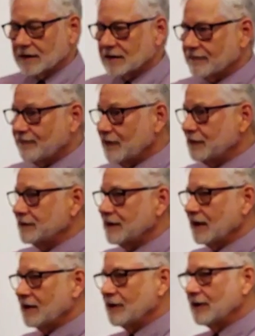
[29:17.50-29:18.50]
little food
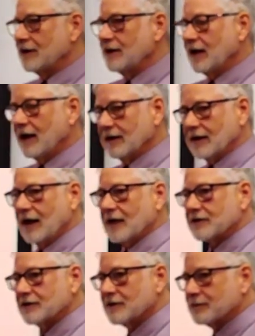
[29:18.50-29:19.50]
they could and got
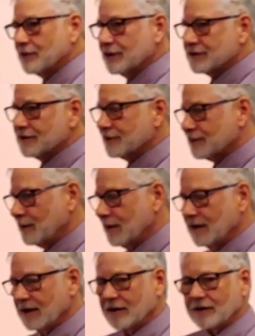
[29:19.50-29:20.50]
it to the prisoners
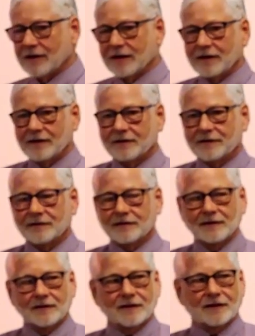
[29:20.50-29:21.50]
when they could.
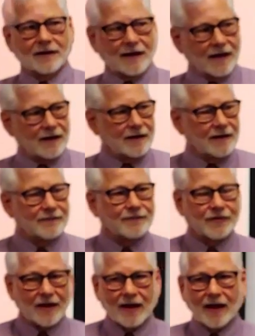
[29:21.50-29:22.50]
Yeah,
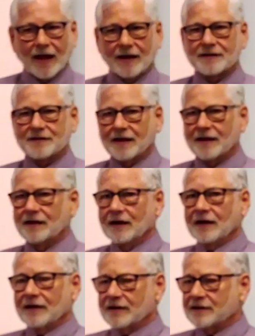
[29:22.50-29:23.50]
if they had said,
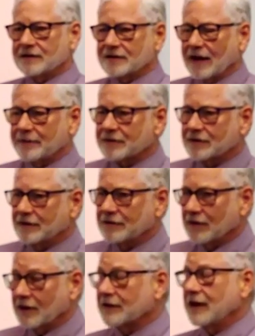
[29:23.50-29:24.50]
this is absolutely
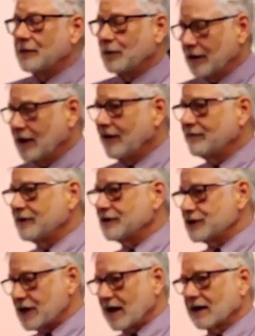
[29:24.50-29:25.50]
wrong, they would have been
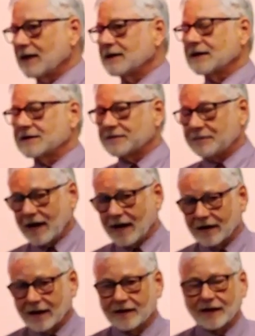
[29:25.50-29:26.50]
shot on the
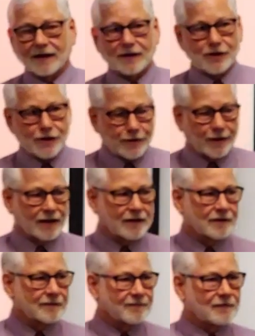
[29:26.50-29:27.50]
spot, and they knew it.
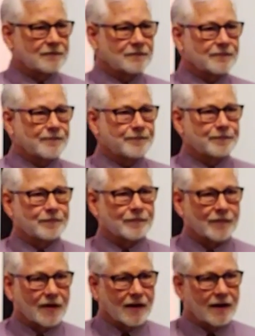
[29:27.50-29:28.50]

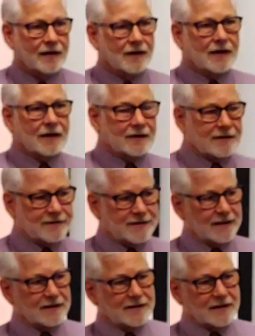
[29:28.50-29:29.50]
Okay.
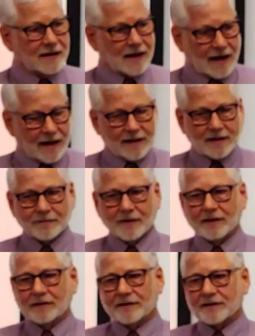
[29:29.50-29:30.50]
Did the
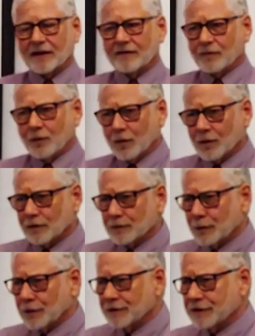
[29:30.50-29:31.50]
Eichmanns of World
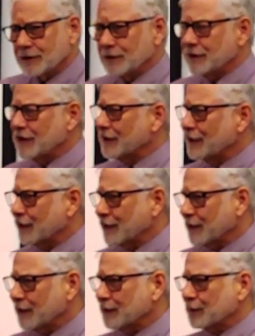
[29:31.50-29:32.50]
War II, the
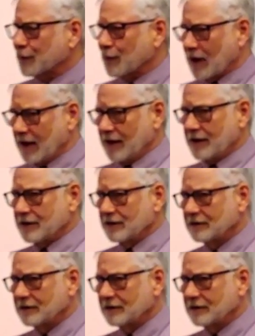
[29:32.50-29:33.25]
Third Reich,